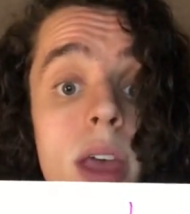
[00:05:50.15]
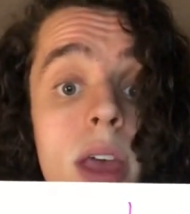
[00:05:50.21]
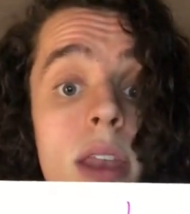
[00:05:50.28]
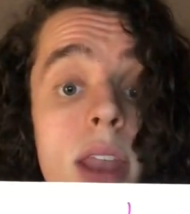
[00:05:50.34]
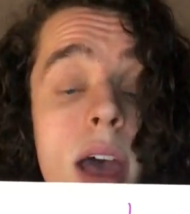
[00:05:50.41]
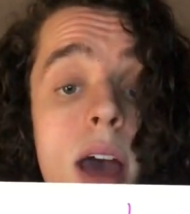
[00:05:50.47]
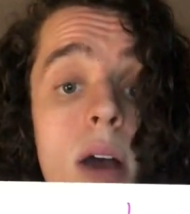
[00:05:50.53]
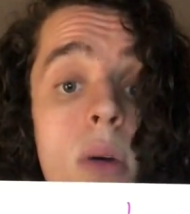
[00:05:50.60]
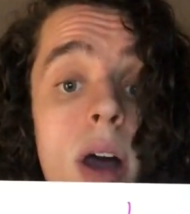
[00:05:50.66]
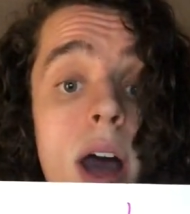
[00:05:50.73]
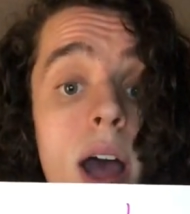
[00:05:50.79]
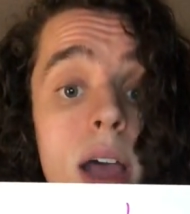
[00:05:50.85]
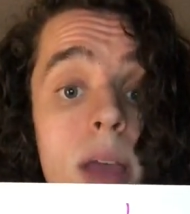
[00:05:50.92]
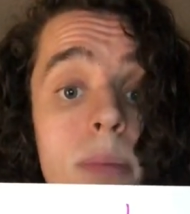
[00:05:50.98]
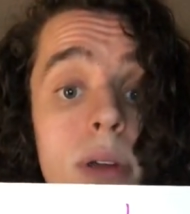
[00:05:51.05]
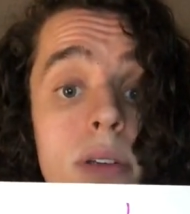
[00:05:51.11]
Now,
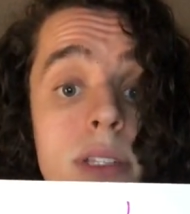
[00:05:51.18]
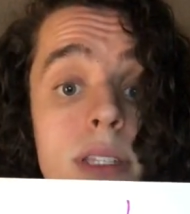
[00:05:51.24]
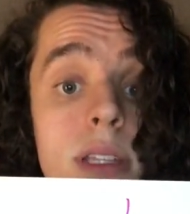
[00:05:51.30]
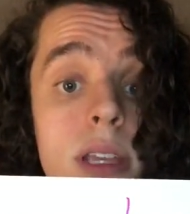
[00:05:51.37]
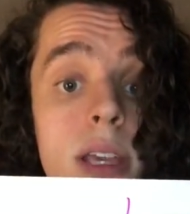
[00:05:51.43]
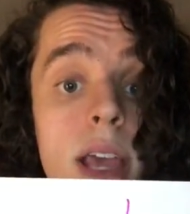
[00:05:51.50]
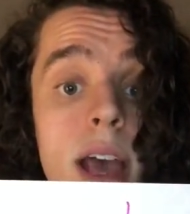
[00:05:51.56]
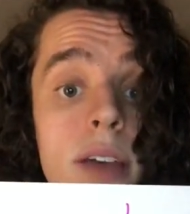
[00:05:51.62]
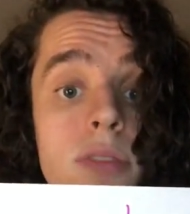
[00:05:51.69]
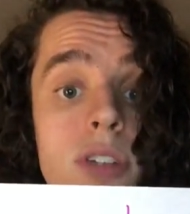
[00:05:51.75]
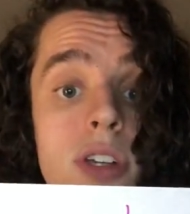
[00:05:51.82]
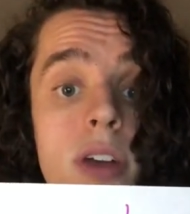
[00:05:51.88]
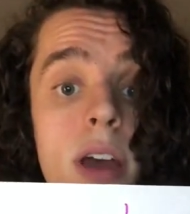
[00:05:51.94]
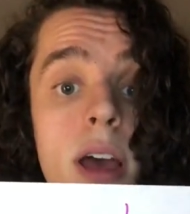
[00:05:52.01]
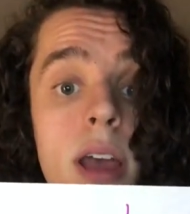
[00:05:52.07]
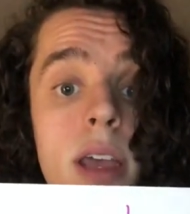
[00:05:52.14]
I personally have
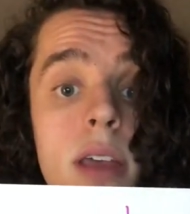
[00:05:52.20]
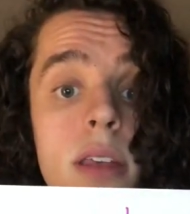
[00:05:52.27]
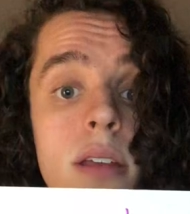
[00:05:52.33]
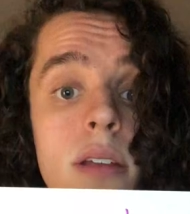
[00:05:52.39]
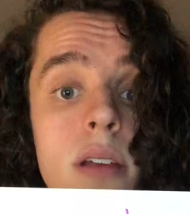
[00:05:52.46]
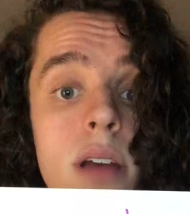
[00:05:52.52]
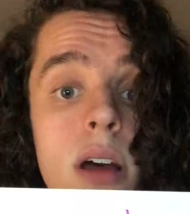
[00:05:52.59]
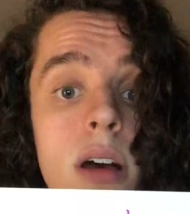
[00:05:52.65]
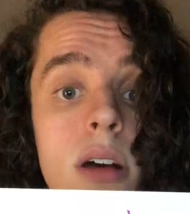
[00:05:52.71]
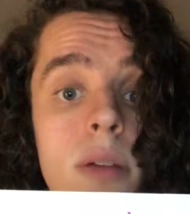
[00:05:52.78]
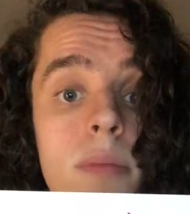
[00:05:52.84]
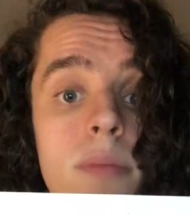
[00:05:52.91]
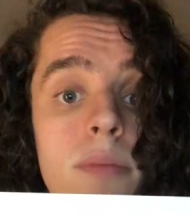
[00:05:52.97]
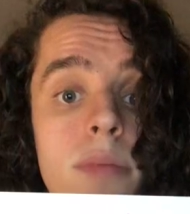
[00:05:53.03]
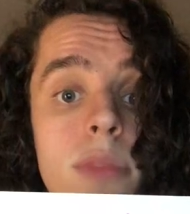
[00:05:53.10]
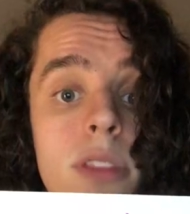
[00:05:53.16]
tried
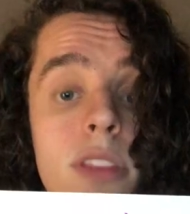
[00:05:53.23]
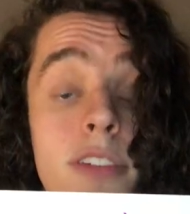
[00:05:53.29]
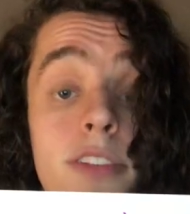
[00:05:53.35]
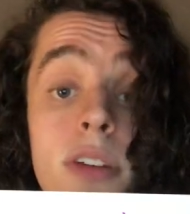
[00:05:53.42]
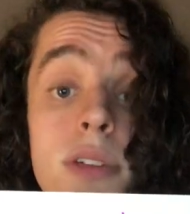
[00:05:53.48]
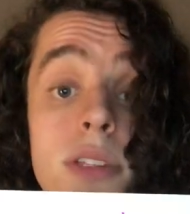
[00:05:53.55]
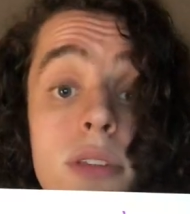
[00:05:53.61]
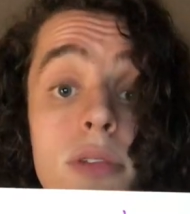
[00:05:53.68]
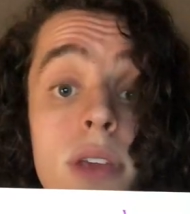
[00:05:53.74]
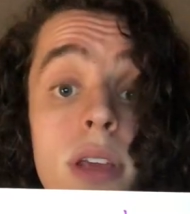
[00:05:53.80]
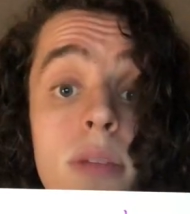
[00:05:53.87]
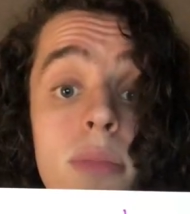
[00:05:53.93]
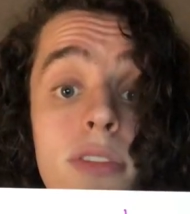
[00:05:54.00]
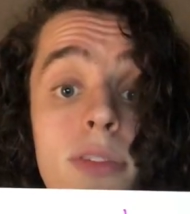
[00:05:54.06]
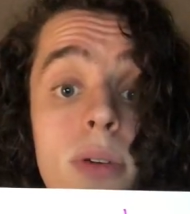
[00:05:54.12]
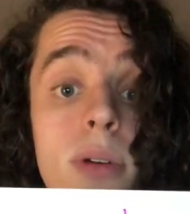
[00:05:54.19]
the first three
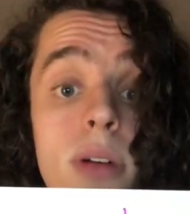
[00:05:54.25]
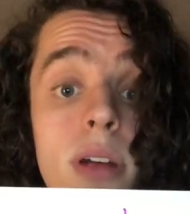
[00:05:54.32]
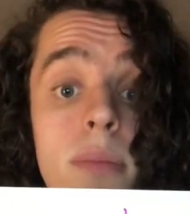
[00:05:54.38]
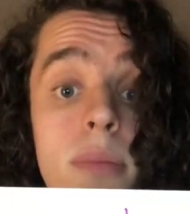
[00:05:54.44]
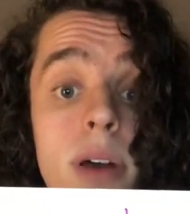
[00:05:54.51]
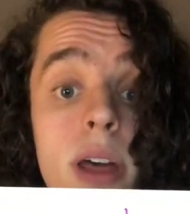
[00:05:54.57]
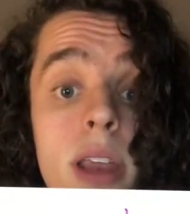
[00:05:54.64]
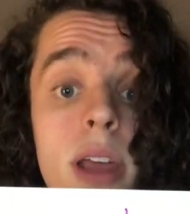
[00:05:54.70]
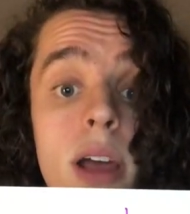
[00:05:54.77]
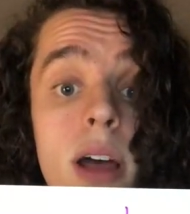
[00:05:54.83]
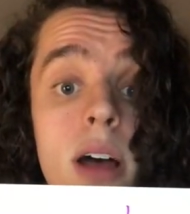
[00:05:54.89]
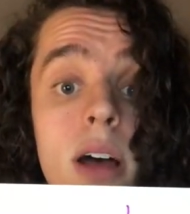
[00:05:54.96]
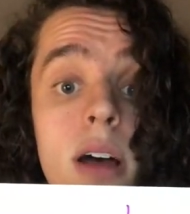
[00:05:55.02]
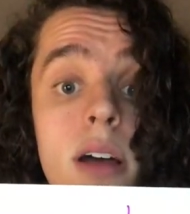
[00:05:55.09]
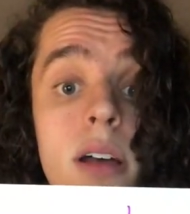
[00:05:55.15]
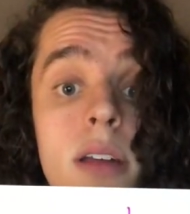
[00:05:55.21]
before, but
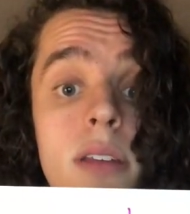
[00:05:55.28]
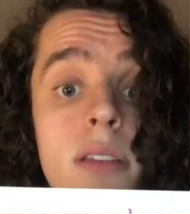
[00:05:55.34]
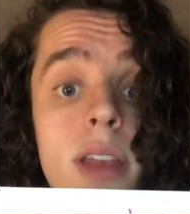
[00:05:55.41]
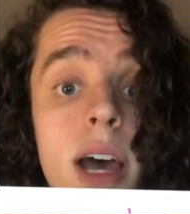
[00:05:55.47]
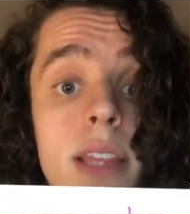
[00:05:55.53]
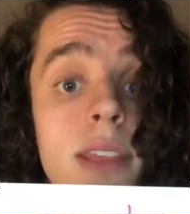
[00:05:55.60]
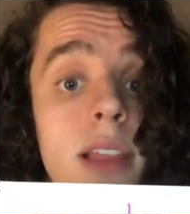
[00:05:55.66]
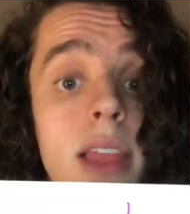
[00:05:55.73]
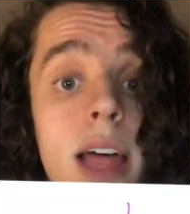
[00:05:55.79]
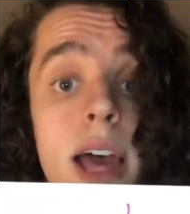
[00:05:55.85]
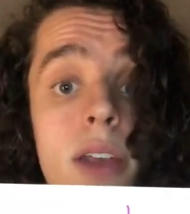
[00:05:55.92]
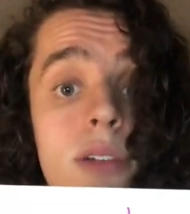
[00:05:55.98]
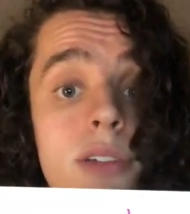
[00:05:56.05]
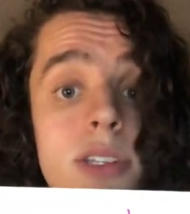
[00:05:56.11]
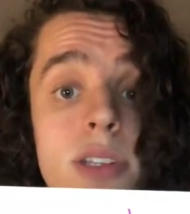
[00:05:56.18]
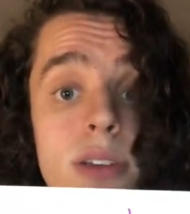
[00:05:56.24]
not the
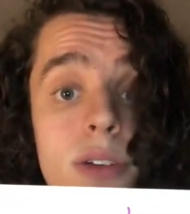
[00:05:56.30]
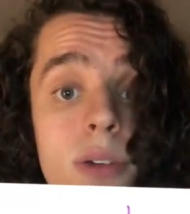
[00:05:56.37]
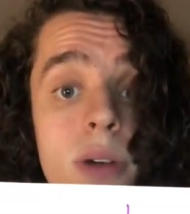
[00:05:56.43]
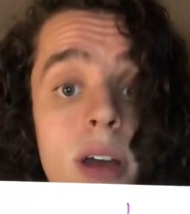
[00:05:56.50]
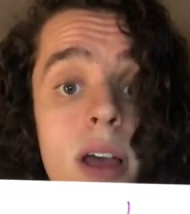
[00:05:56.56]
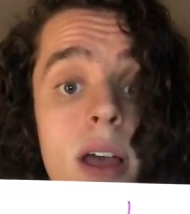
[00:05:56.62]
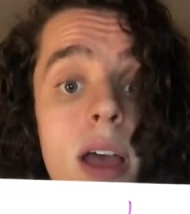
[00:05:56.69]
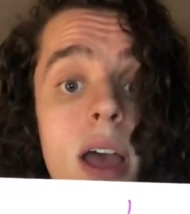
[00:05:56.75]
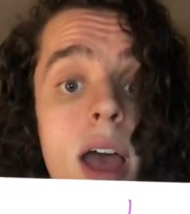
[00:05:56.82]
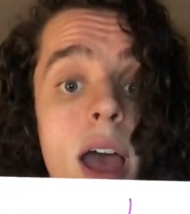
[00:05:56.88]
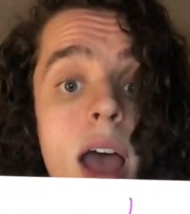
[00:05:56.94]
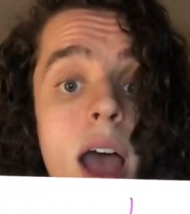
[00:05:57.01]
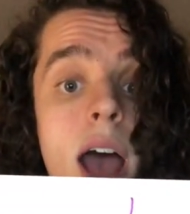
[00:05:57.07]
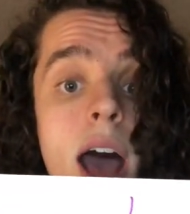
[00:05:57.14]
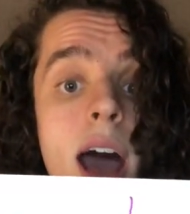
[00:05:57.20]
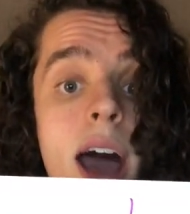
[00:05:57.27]
latter two.
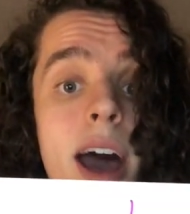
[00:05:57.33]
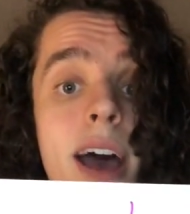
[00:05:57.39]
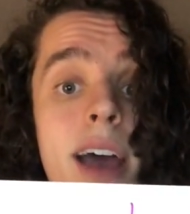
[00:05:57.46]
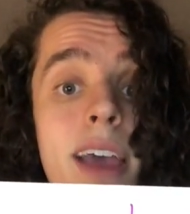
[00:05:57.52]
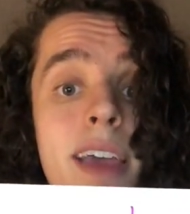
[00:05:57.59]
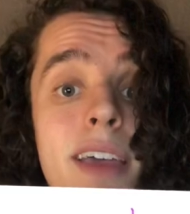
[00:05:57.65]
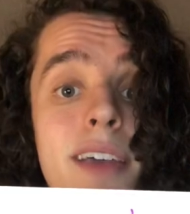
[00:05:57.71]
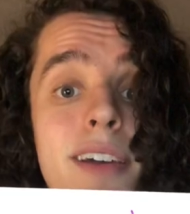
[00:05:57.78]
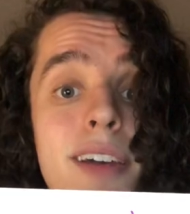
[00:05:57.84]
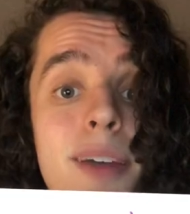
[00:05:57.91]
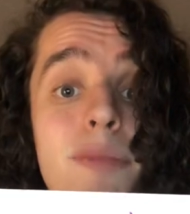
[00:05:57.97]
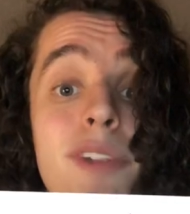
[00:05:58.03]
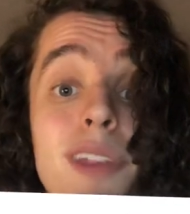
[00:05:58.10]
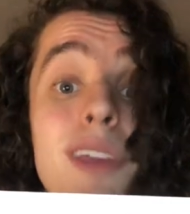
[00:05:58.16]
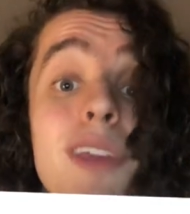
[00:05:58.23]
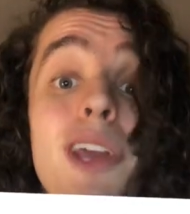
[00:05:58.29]
I am
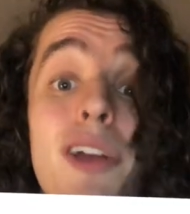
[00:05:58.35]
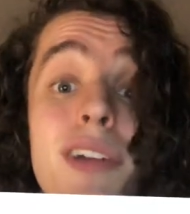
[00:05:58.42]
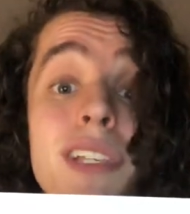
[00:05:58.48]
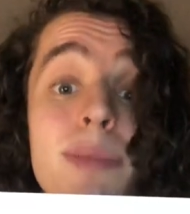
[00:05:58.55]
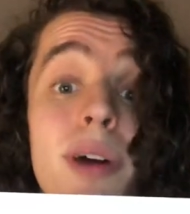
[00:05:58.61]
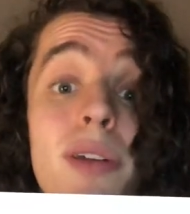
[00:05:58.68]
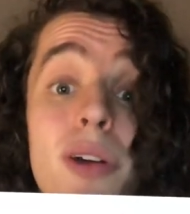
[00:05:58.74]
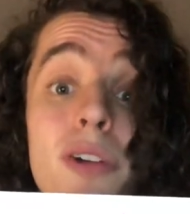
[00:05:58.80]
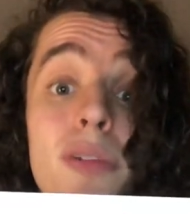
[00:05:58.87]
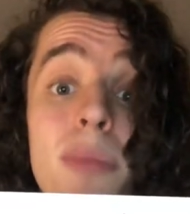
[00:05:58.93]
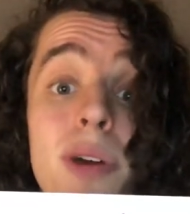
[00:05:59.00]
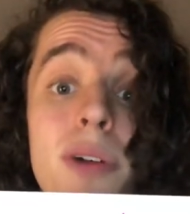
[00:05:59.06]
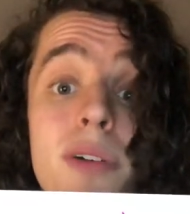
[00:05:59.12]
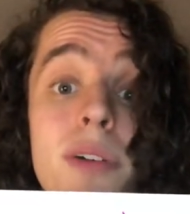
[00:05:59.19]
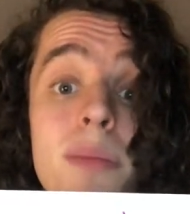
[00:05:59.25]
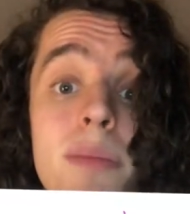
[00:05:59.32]
really curious about oat
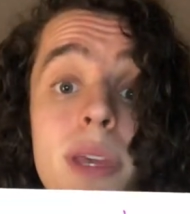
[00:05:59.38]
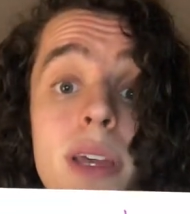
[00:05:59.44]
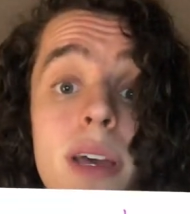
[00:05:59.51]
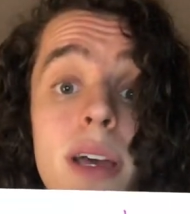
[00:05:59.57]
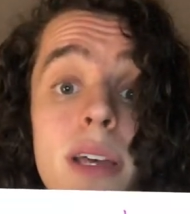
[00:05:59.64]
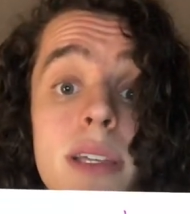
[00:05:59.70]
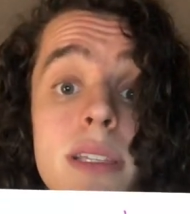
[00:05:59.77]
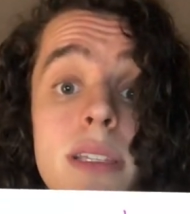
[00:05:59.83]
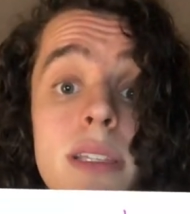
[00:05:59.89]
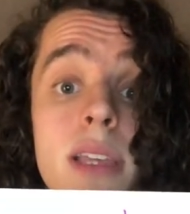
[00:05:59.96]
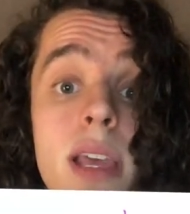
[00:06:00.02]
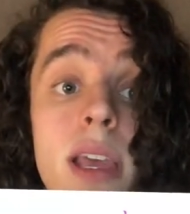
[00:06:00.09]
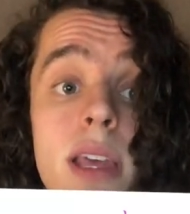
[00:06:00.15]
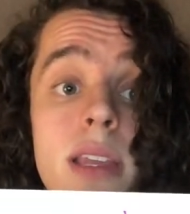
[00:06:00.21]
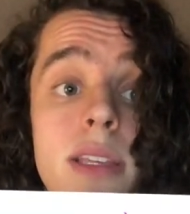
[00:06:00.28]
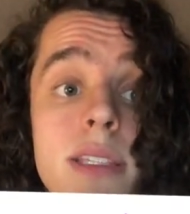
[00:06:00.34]
milk because
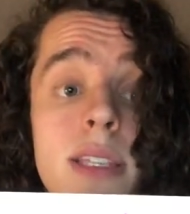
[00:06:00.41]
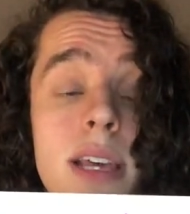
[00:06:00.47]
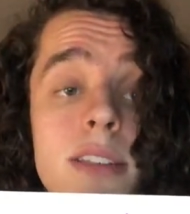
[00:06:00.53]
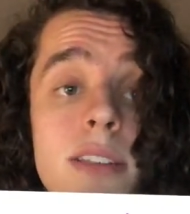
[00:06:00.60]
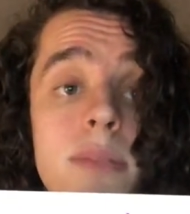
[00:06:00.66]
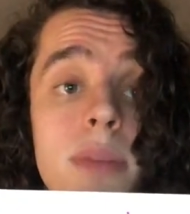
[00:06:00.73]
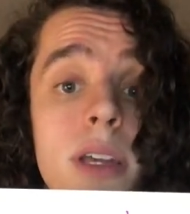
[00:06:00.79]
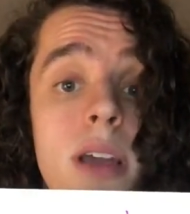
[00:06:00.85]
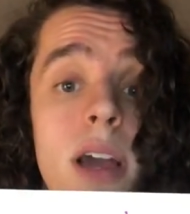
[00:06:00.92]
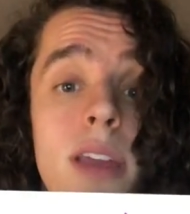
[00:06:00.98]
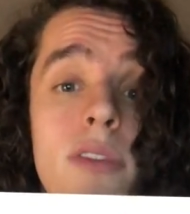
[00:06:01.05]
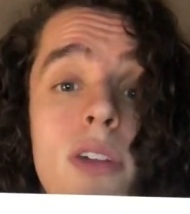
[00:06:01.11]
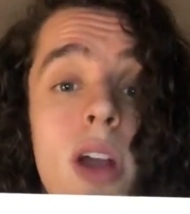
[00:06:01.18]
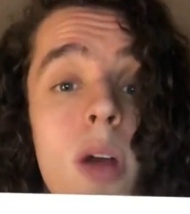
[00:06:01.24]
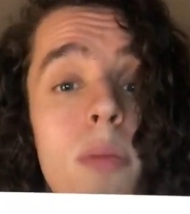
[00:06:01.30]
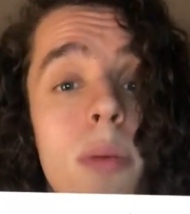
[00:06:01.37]
it is said to be kind of
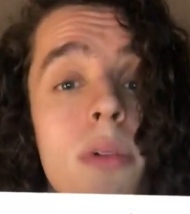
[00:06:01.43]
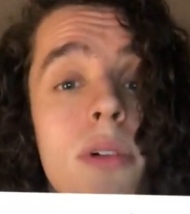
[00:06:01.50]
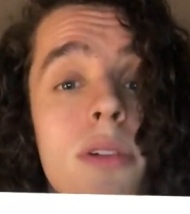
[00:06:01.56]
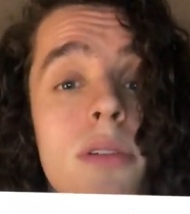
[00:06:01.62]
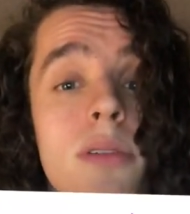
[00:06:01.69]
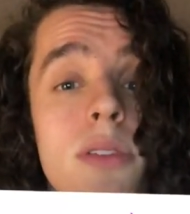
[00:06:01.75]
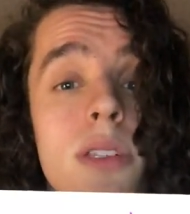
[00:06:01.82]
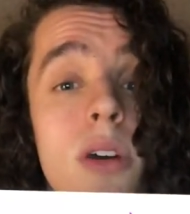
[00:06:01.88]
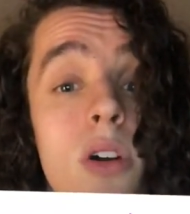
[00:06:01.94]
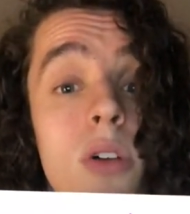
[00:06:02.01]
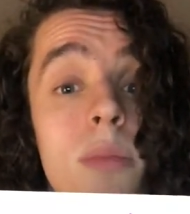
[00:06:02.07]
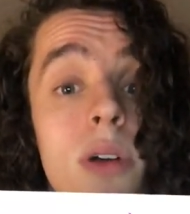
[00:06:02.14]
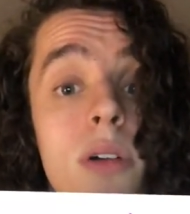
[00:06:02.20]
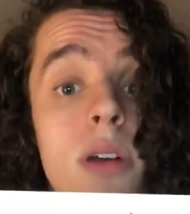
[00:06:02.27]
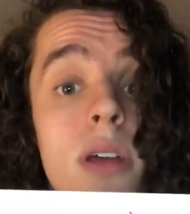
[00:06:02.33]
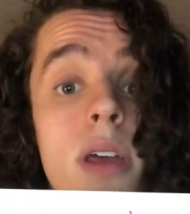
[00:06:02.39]
comparable to whole
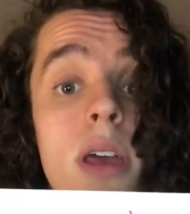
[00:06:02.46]
milk